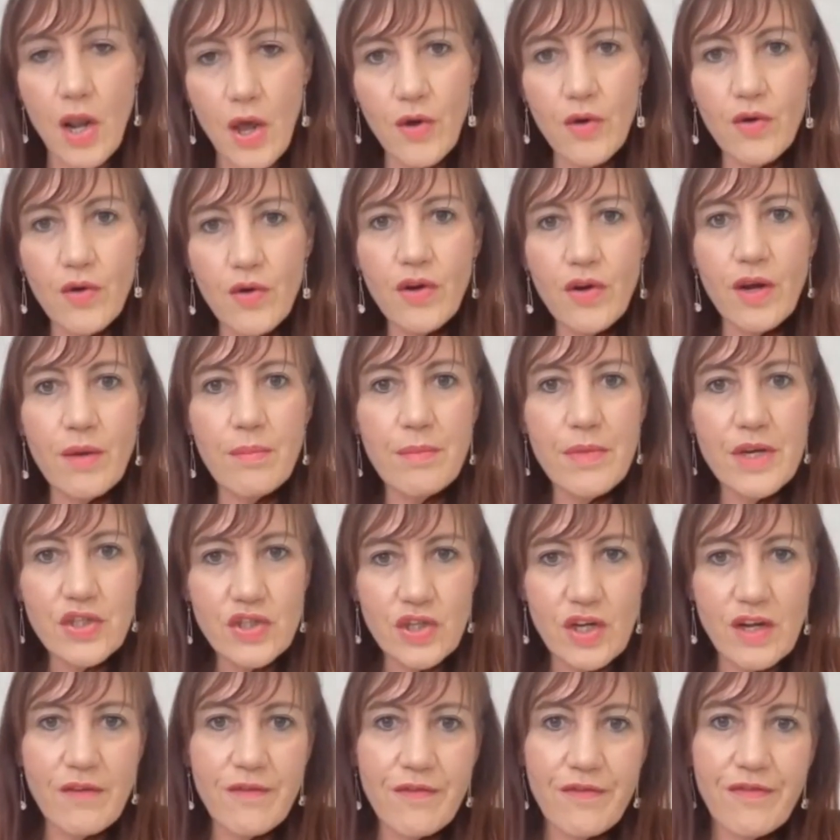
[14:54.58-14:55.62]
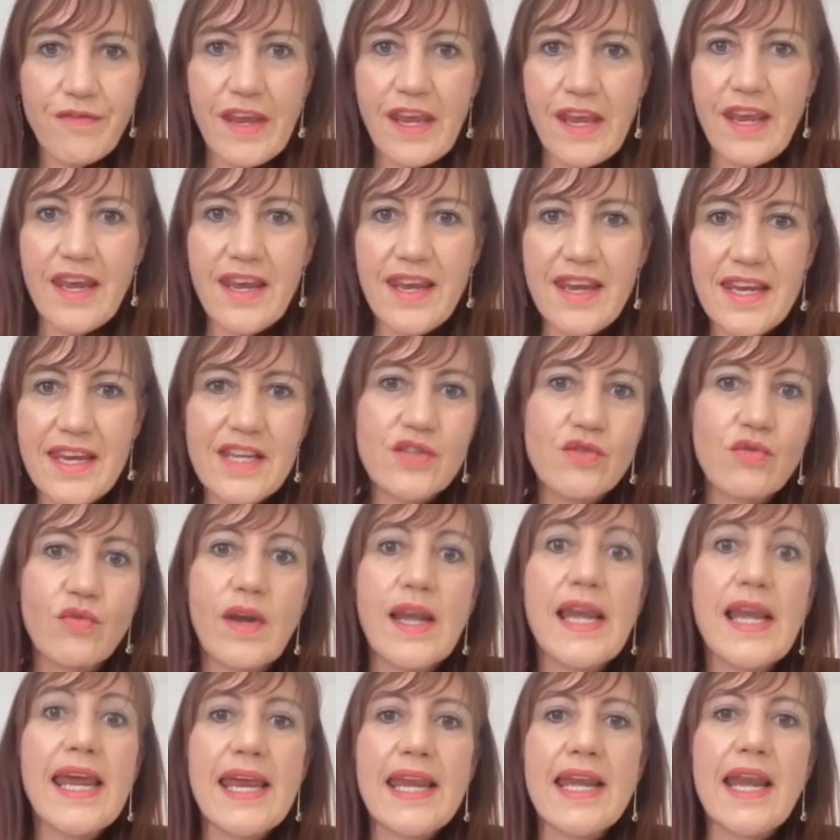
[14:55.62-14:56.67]
the low commission fee
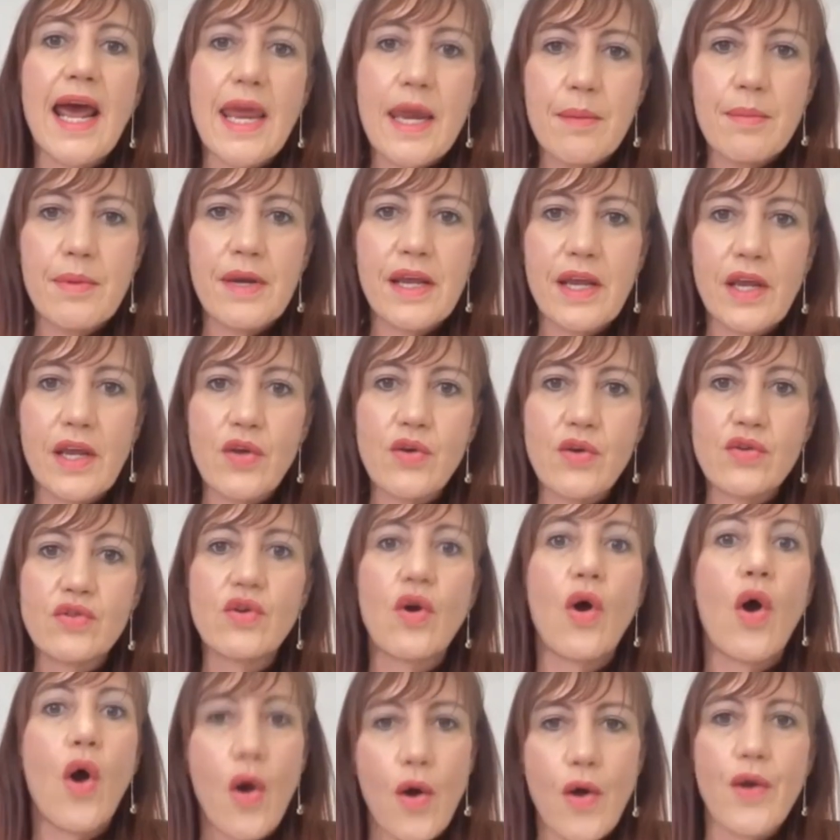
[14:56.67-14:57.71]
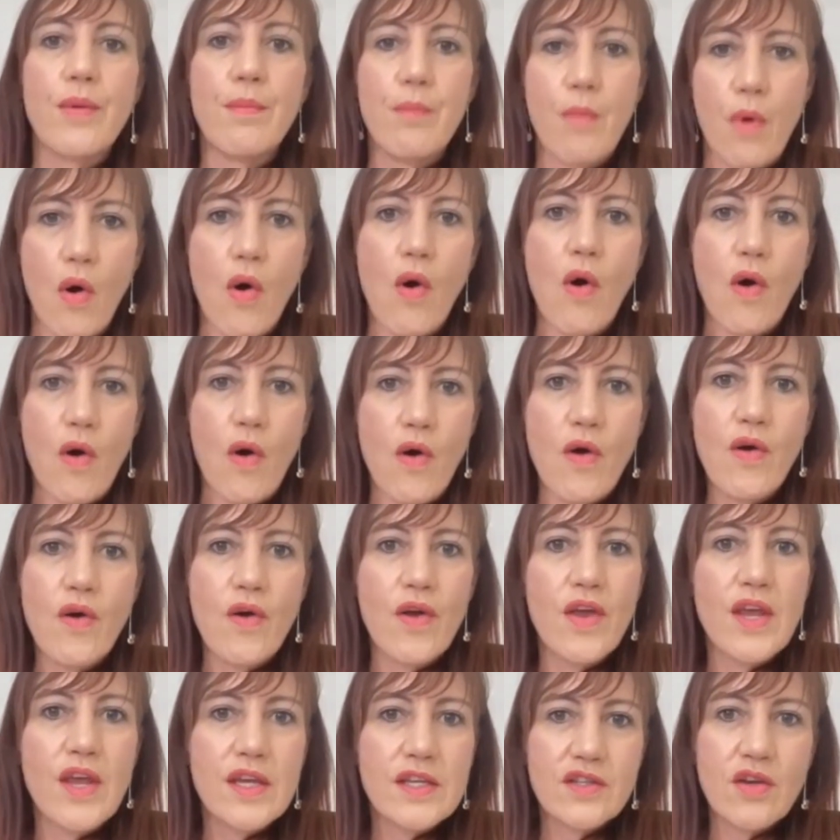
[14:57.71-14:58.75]
is really enabling you to earn
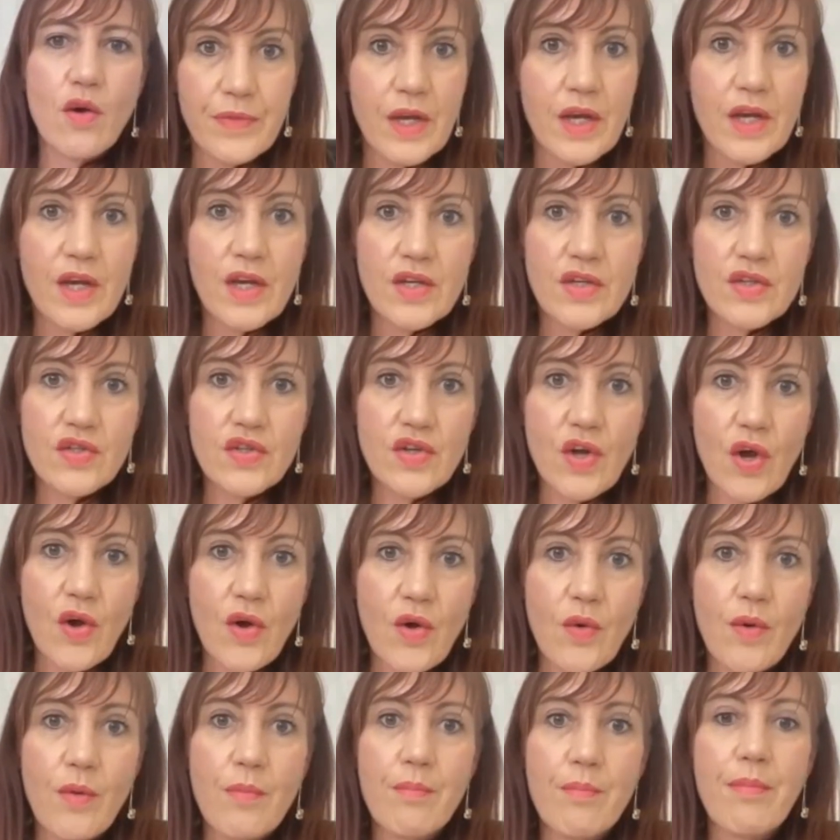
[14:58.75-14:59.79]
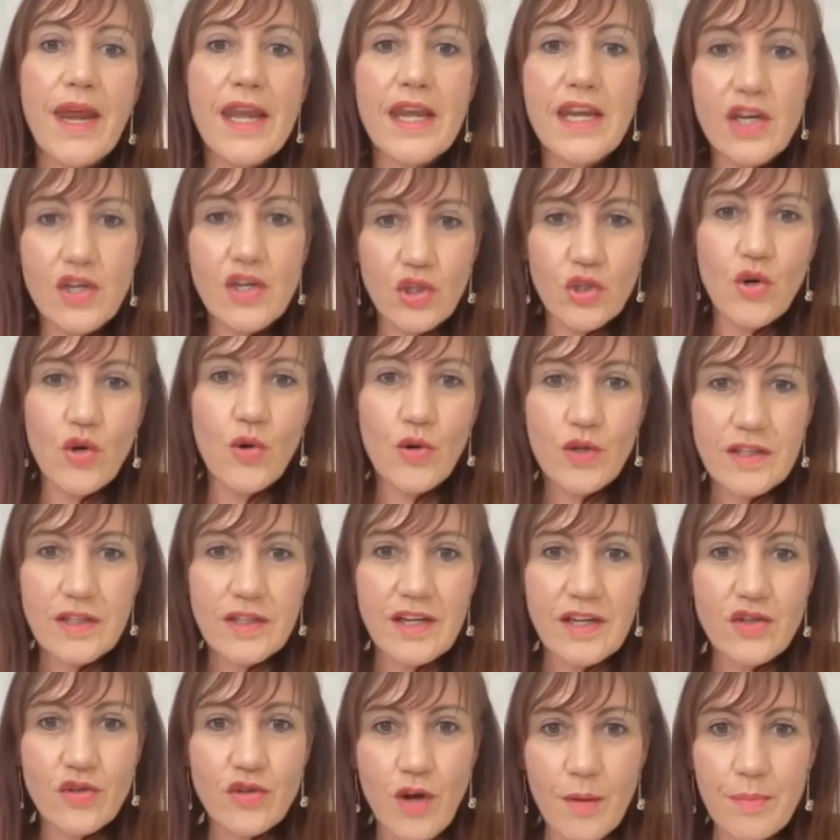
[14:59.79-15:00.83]
more. So many shorter
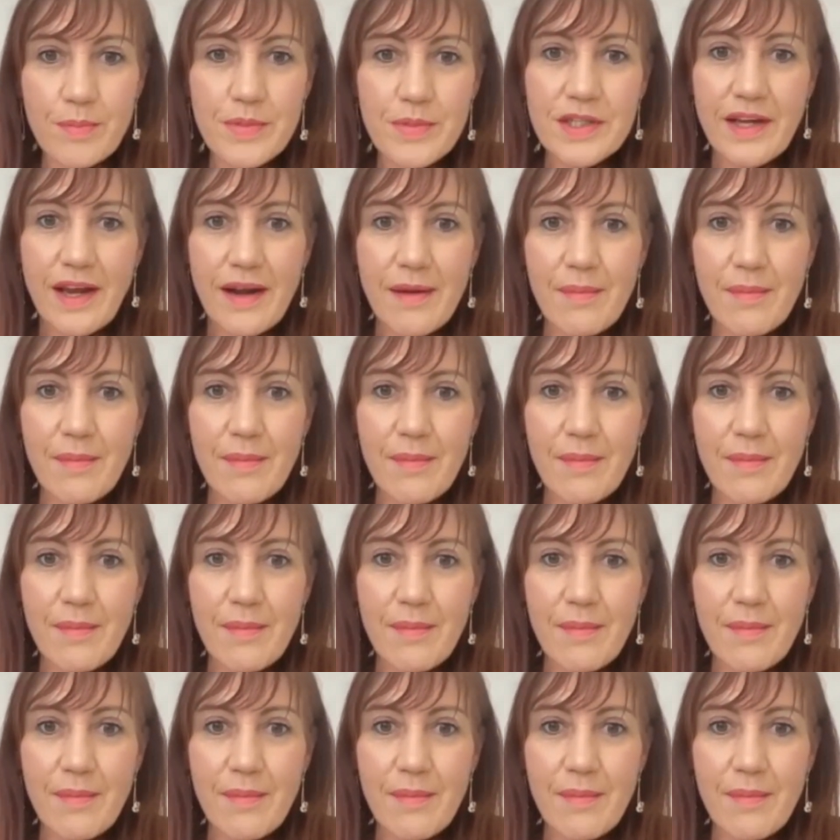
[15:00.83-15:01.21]
trips can